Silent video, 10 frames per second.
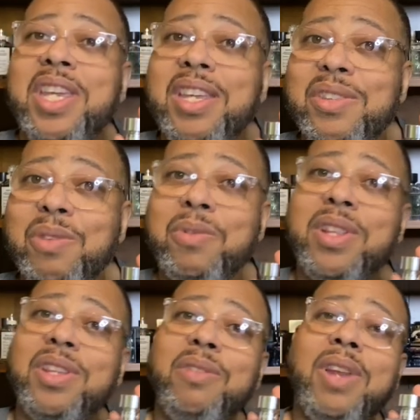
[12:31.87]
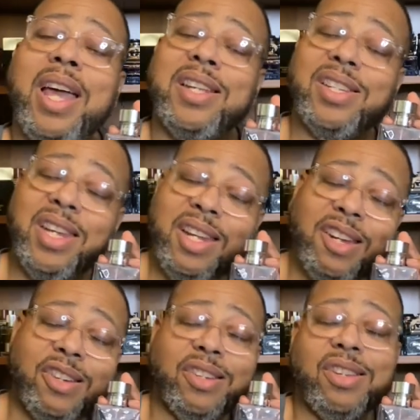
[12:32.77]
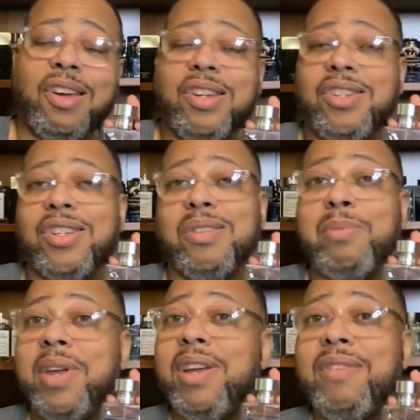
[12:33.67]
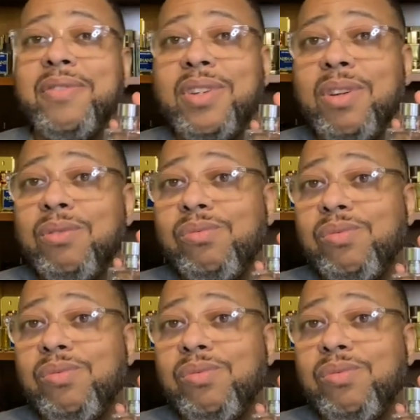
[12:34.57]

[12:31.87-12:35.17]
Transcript: So whether you like sneakers or just a pair of, you know,